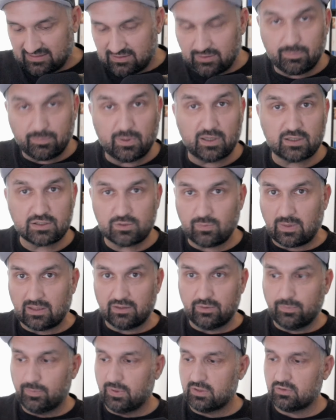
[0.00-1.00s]
the box while
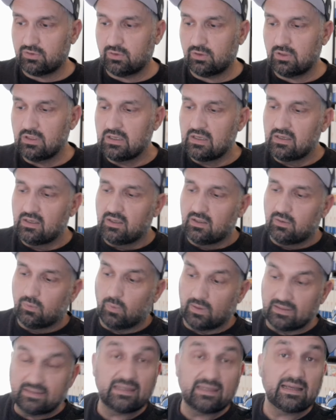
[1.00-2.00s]
you puzzle.
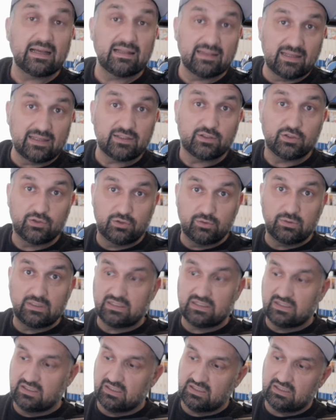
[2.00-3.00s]
One thing I like to do
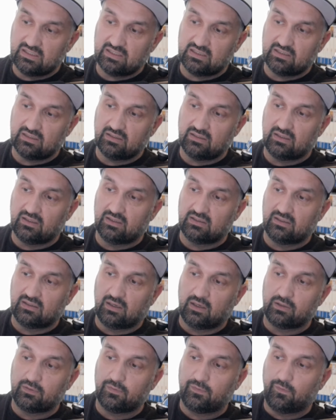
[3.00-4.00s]
is just
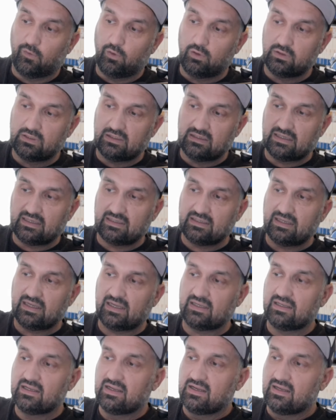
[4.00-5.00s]
unfold it like that,